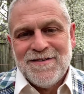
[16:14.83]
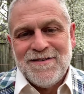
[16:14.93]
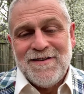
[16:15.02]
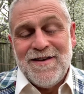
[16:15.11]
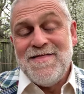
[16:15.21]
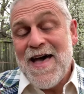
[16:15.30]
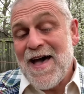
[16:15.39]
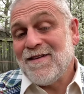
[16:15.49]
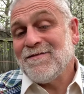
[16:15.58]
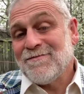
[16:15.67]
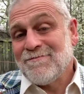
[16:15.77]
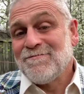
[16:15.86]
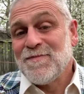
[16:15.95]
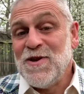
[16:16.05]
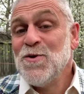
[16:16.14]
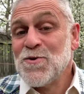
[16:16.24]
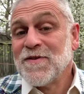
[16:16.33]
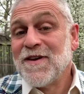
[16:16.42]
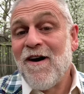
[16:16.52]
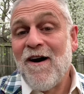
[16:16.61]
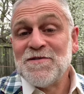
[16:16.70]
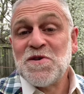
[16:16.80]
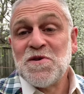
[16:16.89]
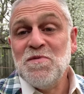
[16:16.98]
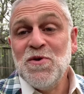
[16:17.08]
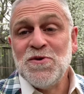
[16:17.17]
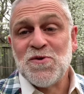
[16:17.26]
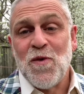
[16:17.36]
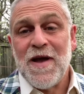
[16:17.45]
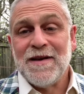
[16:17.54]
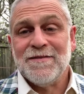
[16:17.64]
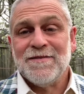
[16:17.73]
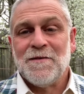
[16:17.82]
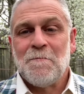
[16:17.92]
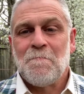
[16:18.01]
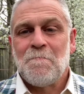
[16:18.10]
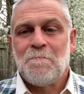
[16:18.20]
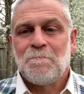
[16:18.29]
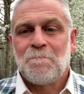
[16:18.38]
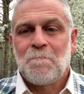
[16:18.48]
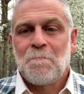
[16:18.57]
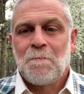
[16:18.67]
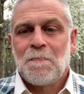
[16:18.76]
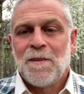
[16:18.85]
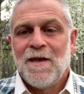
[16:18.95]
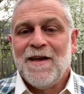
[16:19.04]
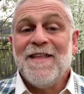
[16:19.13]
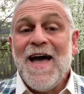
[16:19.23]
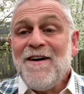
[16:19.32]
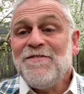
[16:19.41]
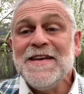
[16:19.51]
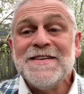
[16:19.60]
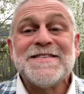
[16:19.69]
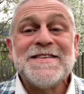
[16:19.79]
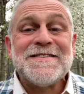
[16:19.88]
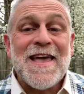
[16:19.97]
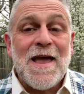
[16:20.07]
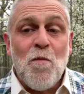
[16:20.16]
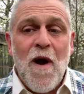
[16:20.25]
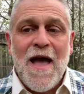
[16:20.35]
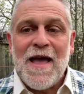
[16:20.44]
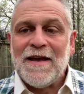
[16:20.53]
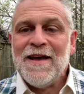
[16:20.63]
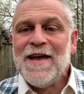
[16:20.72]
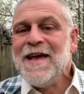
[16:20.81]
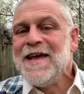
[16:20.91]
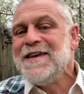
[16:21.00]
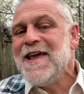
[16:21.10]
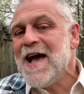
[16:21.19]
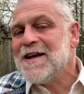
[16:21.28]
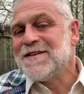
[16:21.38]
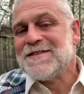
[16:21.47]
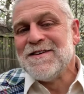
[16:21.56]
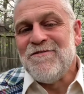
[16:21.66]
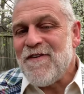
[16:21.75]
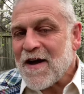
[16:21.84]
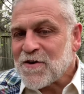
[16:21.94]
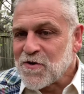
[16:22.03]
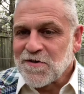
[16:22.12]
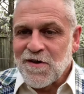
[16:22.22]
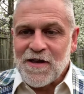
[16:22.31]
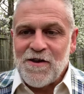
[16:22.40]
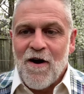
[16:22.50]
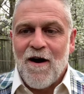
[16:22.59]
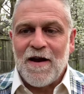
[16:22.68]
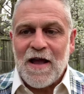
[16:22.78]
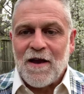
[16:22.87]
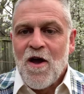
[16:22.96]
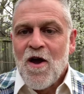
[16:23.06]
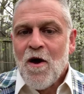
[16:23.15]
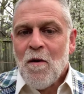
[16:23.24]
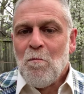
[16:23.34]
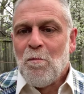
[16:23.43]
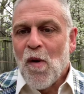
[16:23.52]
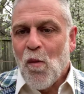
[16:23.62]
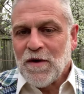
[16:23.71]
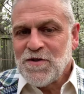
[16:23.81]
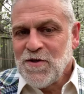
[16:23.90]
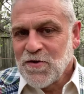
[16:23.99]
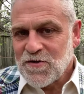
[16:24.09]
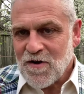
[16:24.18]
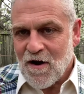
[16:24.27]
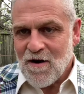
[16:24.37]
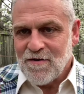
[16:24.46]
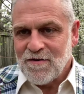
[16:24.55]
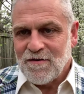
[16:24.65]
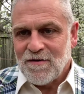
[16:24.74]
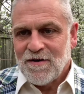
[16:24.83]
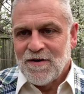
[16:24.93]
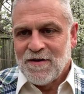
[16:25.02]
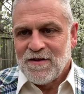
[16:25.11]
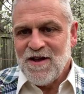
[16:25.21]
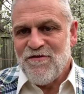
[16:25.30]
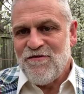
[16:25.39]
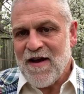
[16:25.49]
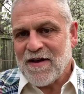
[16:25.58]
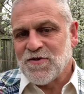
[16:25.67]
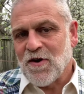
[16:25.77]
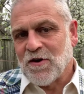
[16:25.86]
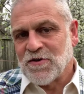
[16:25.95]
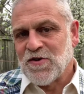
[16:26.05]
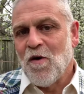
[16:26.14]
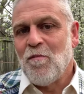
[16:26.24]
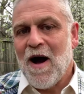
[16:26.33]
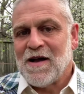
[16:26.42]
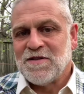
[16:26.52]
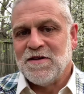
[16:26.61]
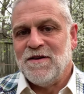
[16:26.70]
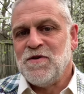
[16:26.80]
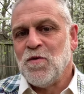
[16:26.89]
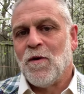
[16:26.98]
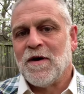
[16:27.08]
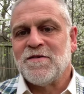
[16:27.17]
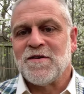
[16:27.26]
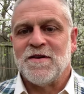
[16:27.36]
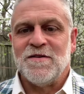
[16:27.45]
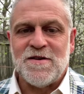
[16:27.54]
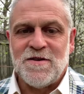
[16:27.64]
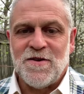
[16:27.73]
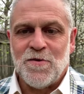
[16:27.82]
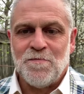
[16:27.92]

And that usually causes a mood swing. And laughing is the same way. Yes, it's infectious like yawning, but once you start, the effects are so positive you want it to continue.